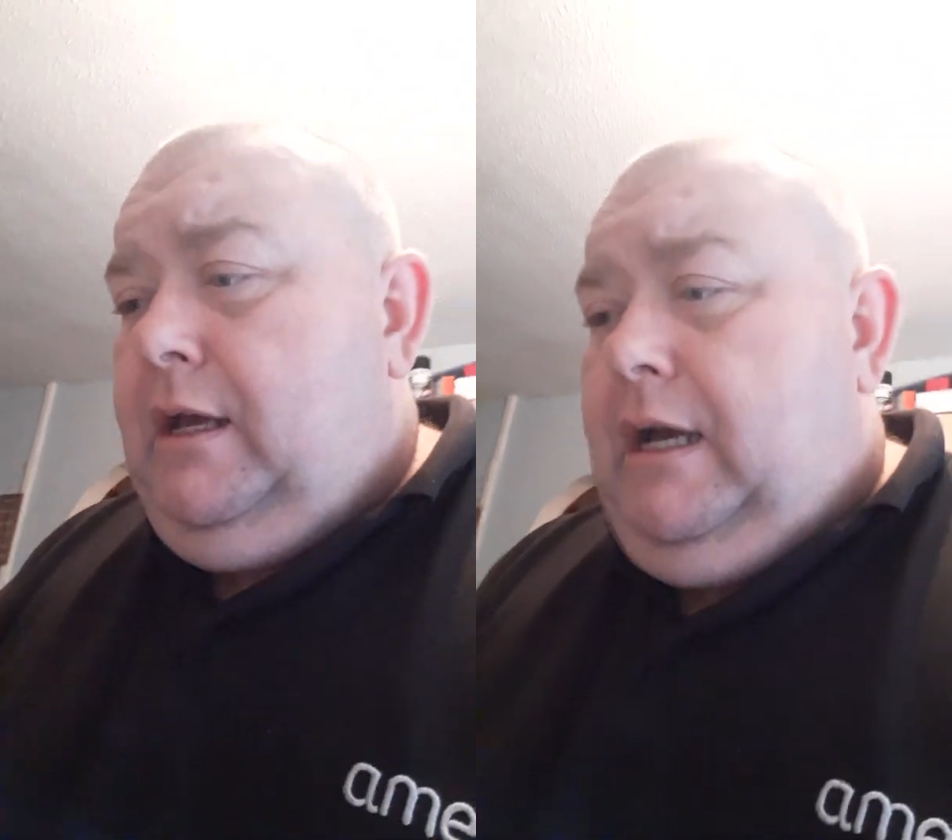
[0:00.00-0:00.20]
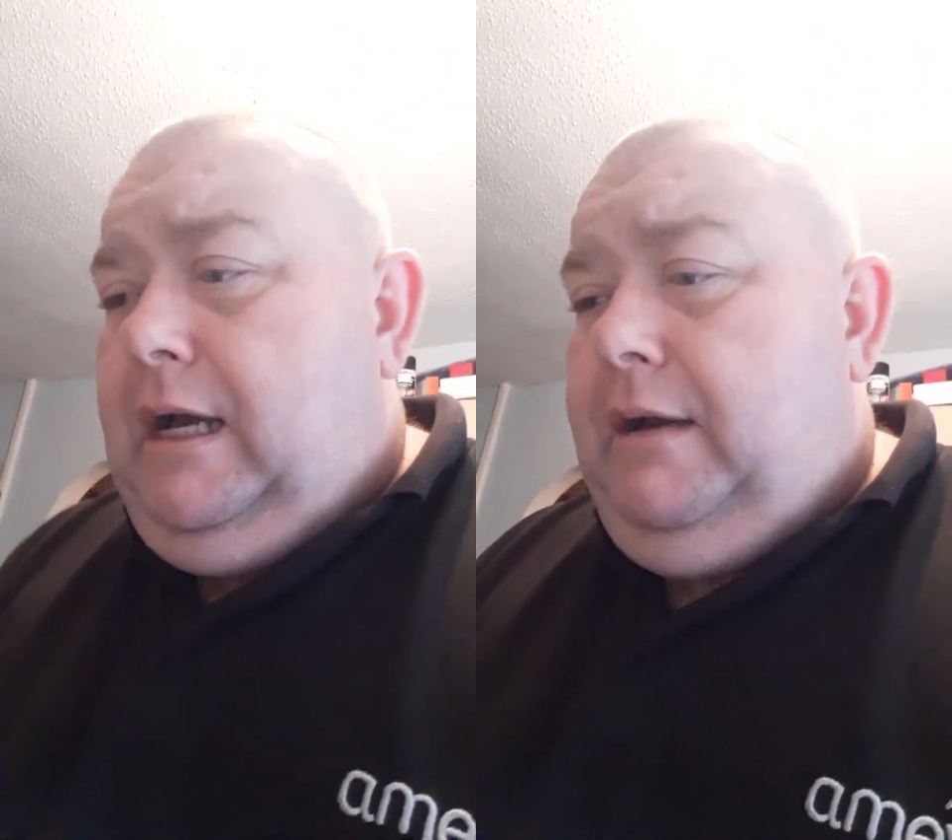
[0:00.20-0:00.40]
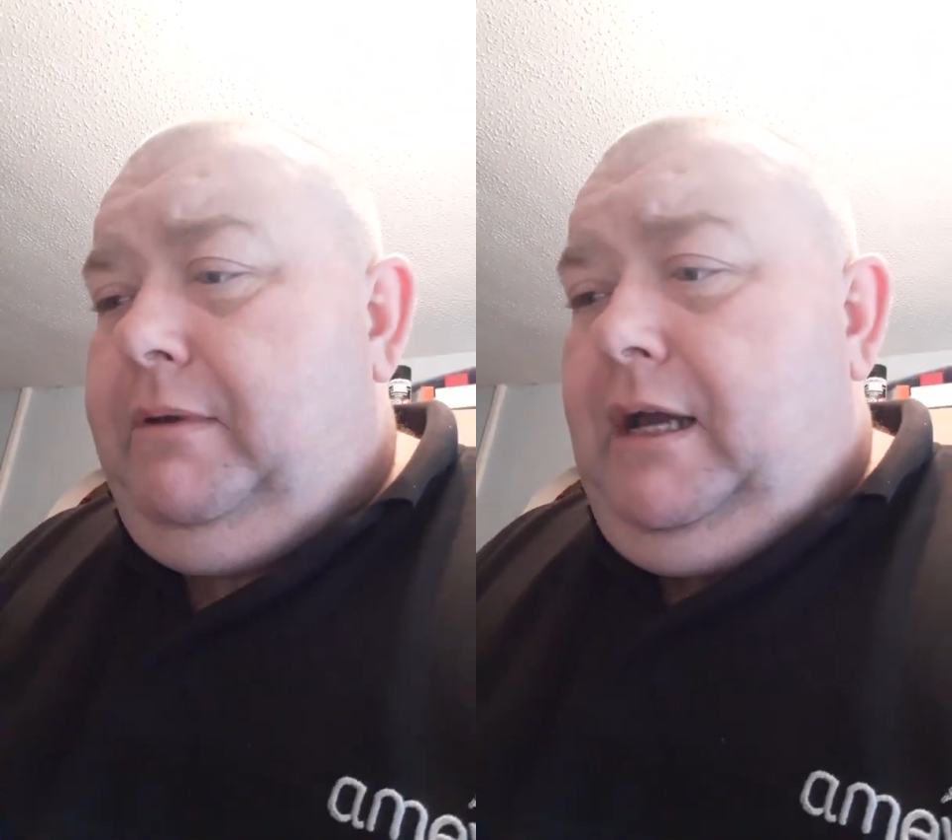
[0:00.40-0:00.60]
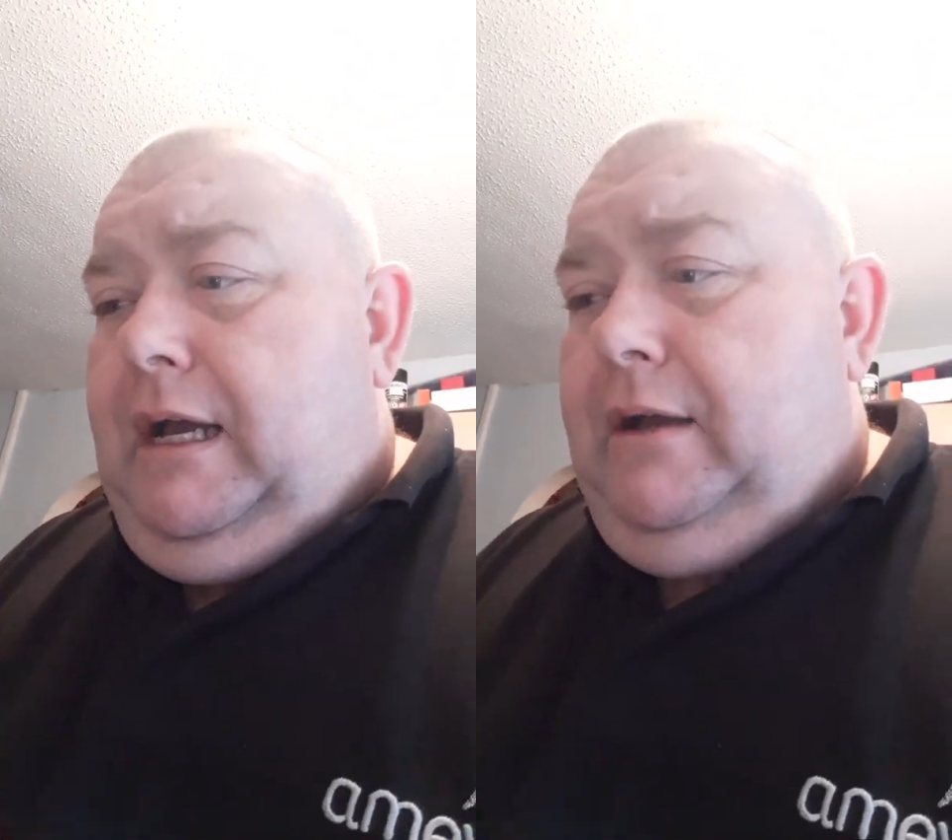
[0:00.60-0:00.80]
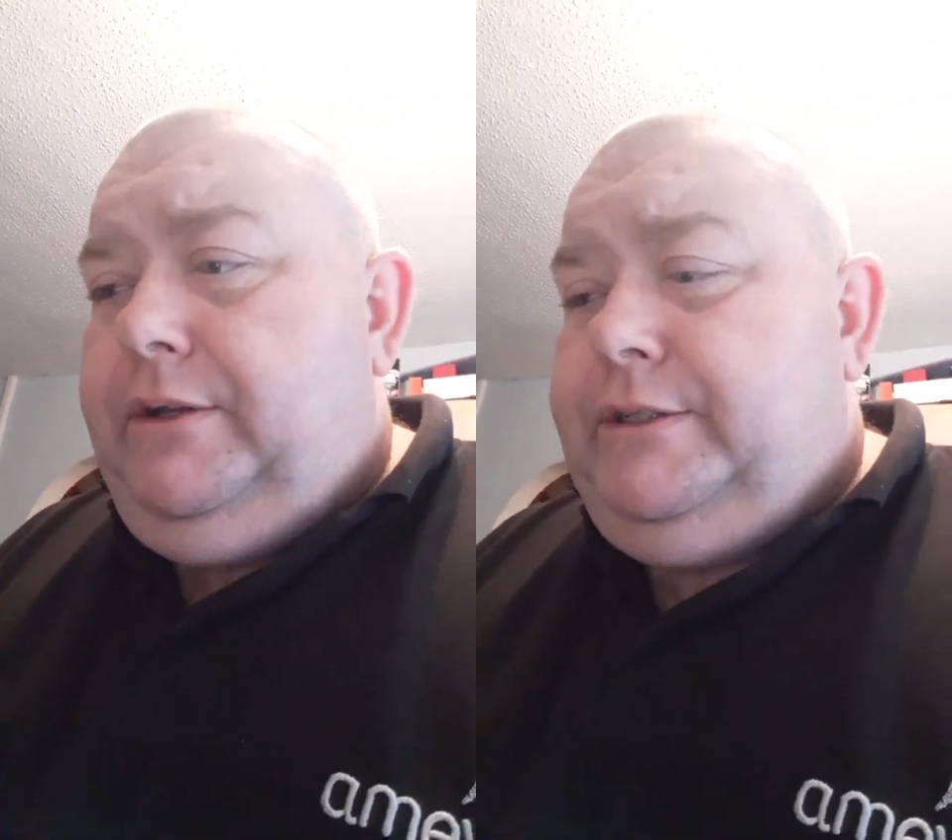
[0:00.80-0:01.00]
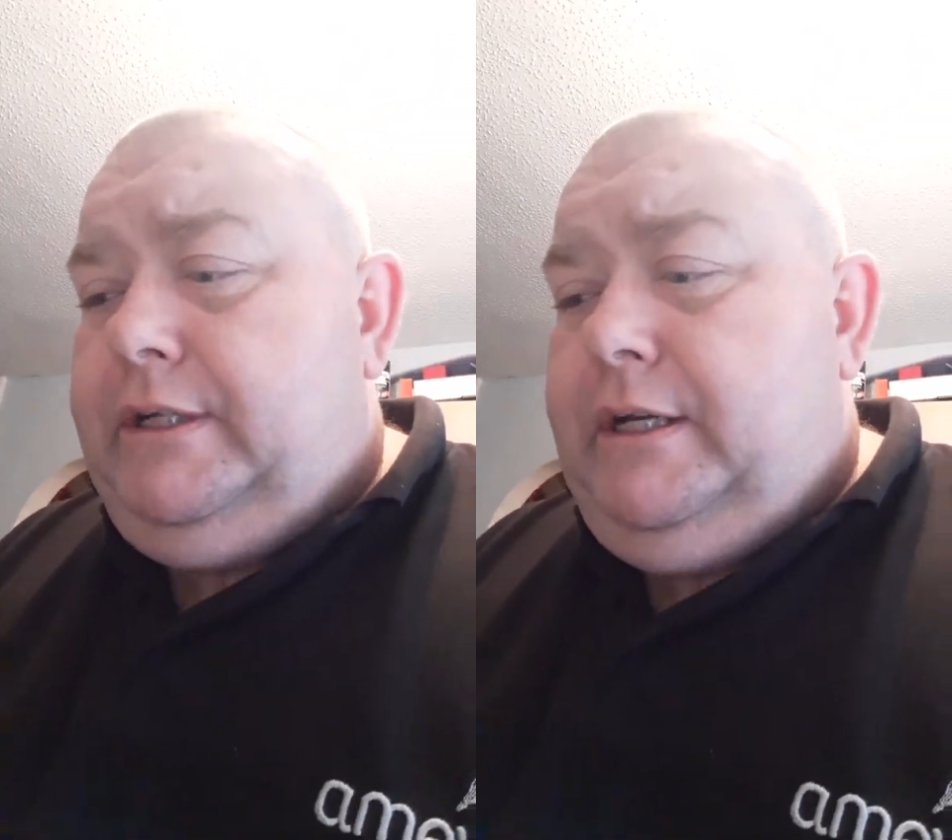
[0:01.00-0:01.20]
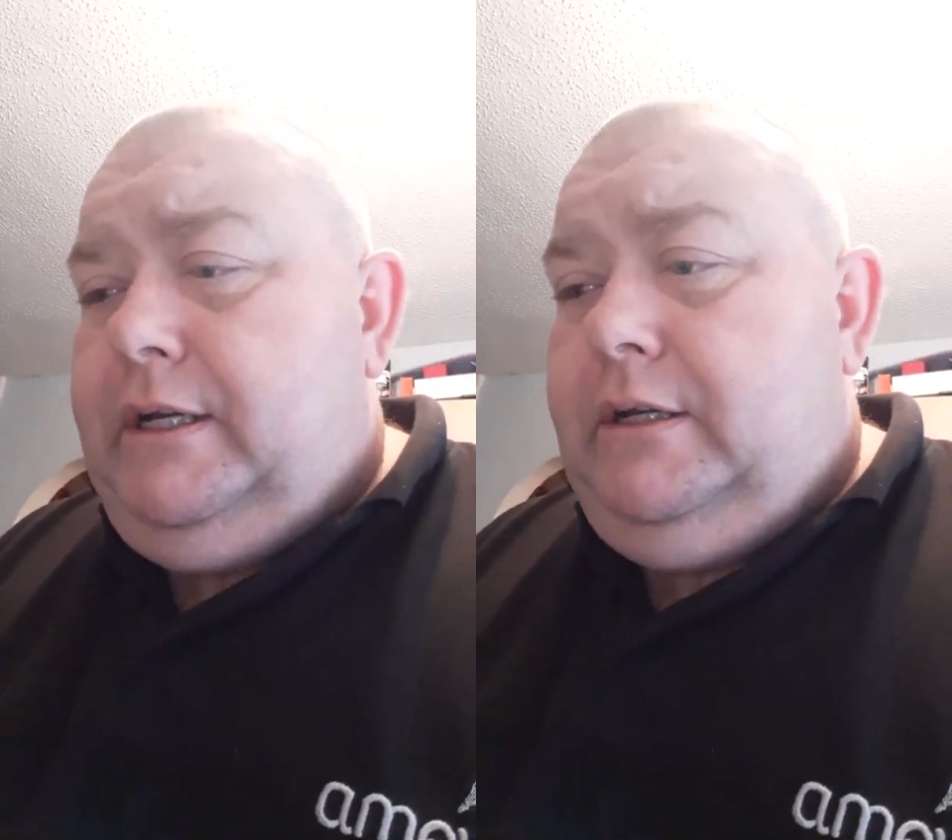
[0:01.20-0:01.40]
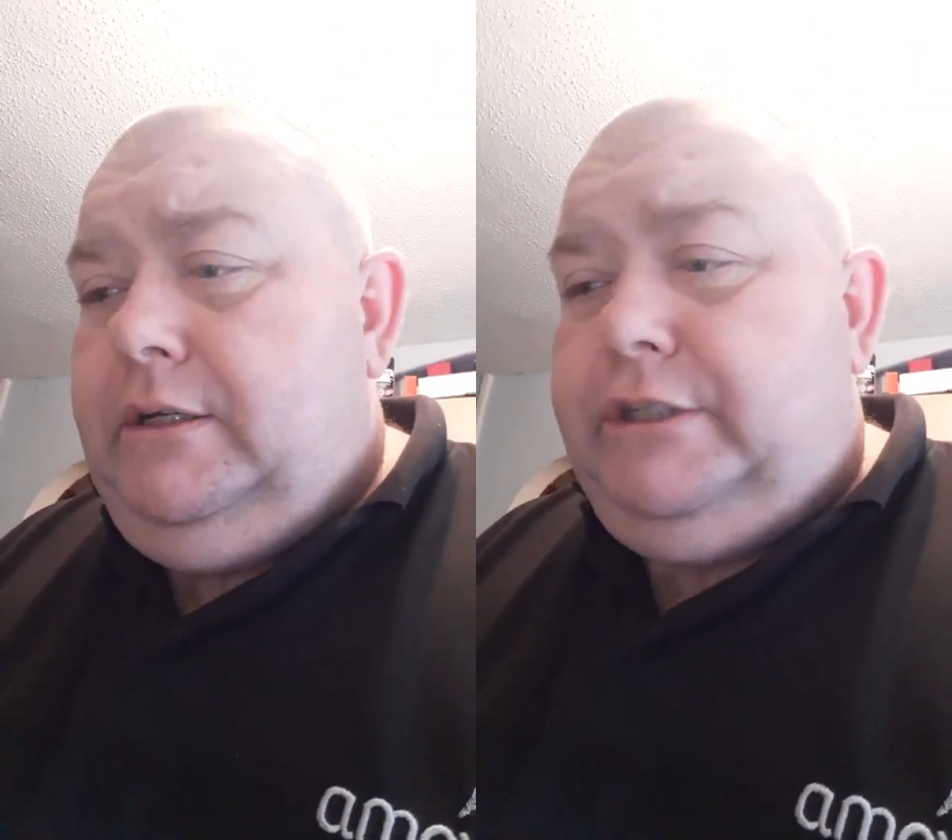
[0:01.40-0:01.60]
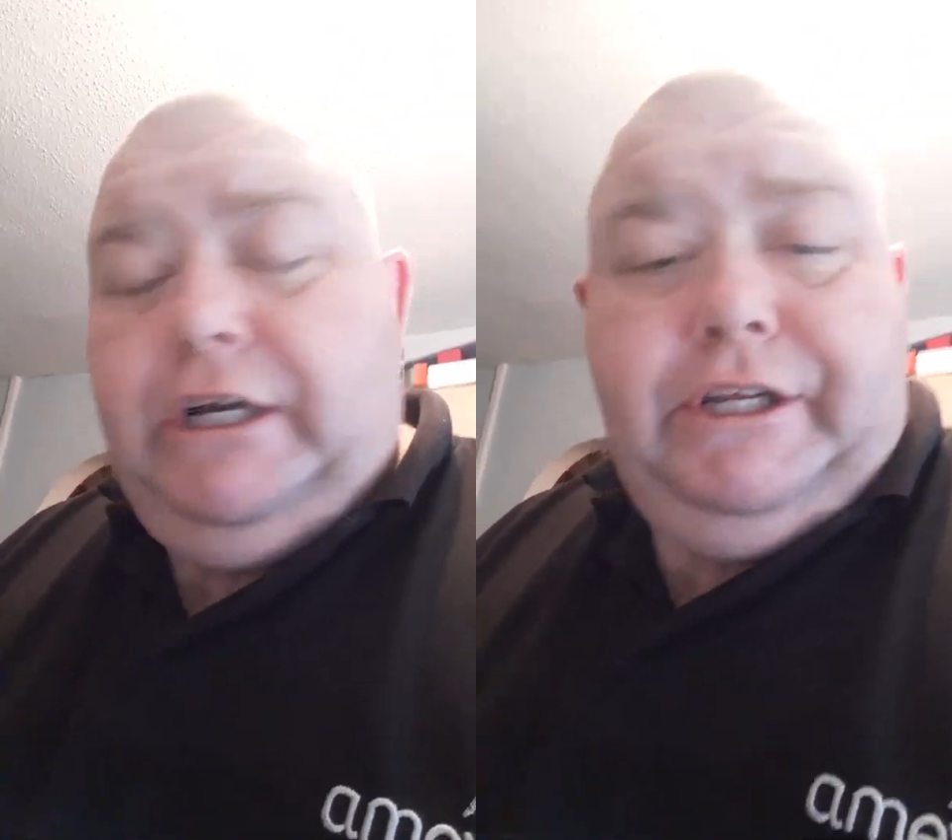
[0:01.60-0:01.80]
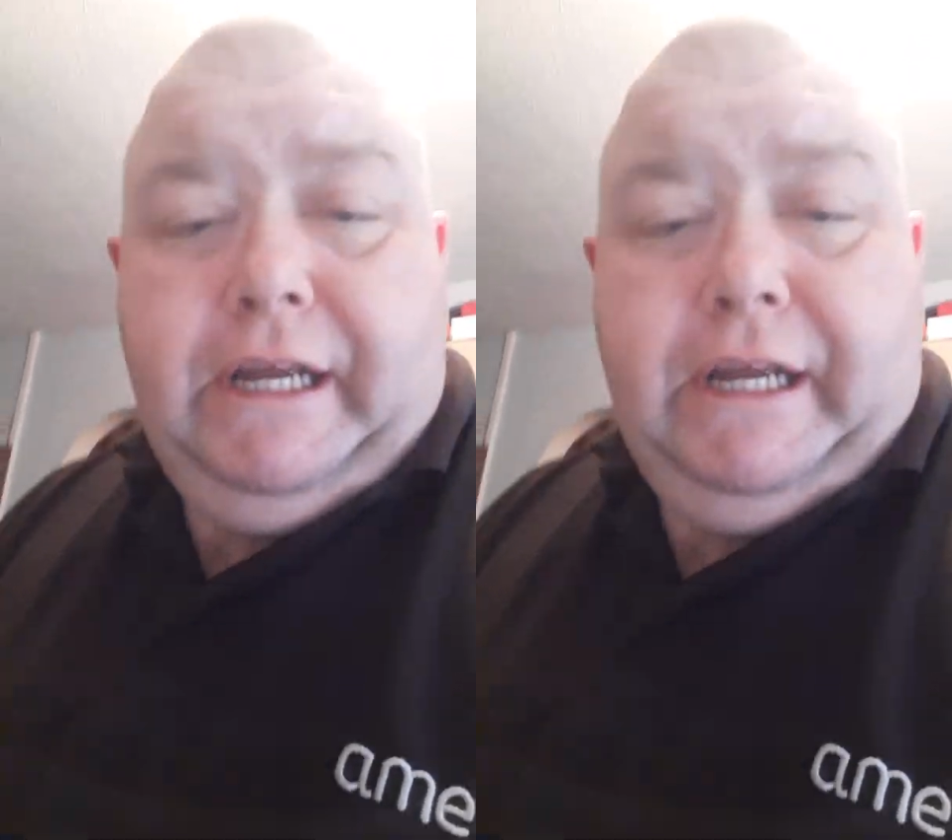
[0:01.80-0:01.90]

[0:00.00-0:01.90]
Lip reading: and showing